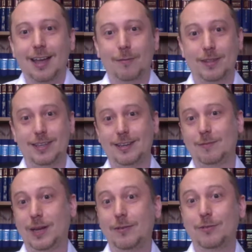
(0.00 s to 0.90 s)
When they
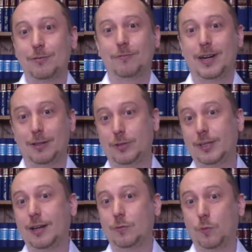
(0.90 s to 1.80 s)
come back from furlough,
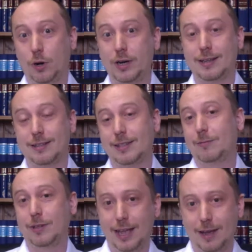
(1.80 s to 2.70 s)
start working, they
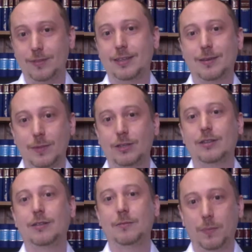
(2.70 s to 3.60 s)
will have the
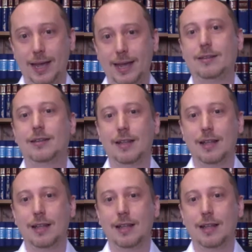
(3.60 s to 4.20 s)
commission paid